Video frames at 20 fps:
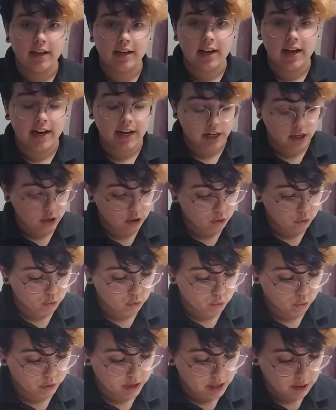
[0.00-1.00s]
and it can go
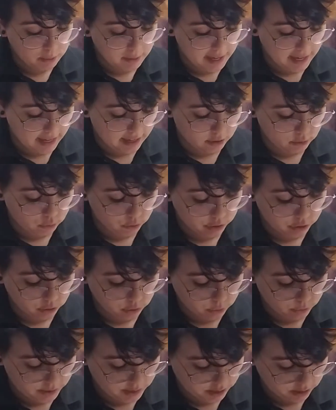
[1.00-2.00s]
real bad real
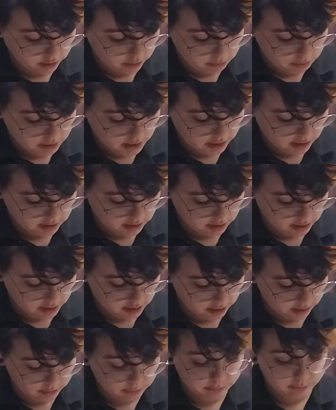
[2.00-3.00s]
quick, because like